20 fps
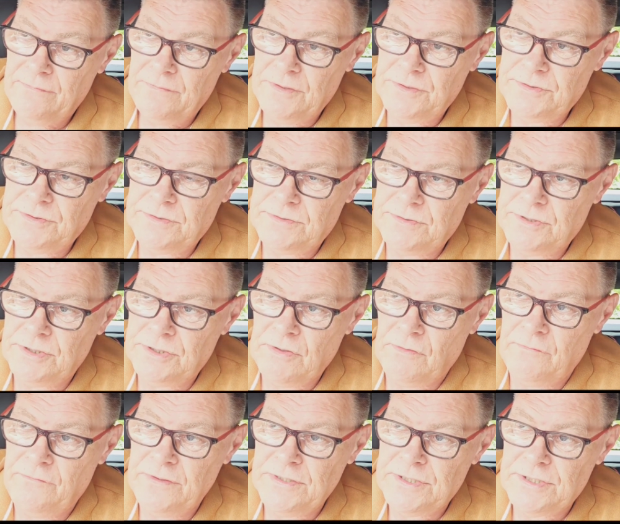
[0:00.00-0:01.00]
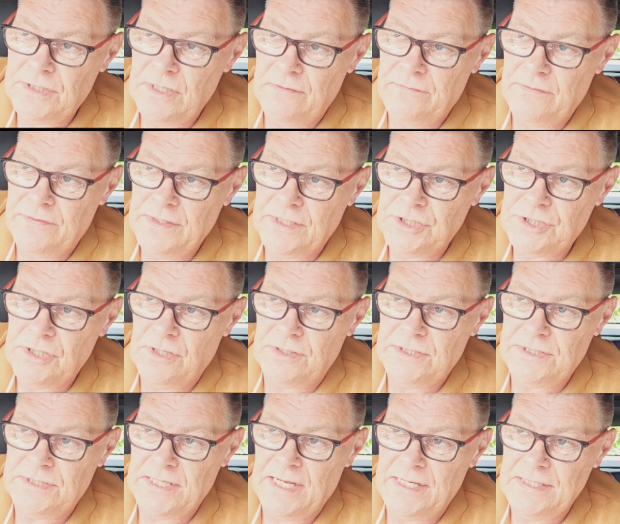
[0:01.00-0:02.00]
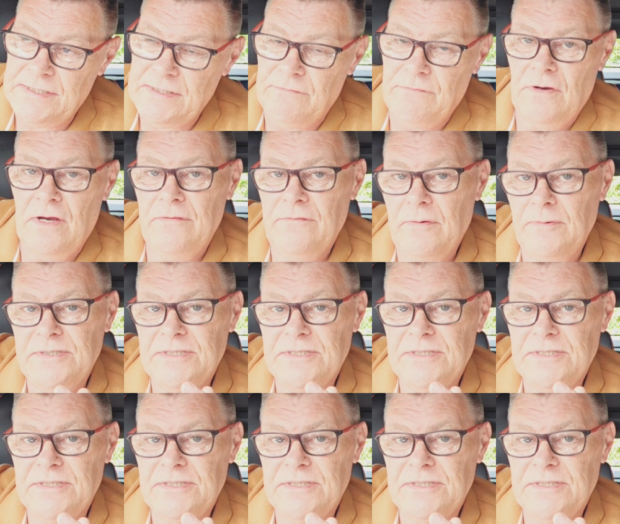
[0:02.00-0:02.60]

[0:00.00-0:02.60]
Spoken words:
The Dolphin Surf, I think, charges at 85.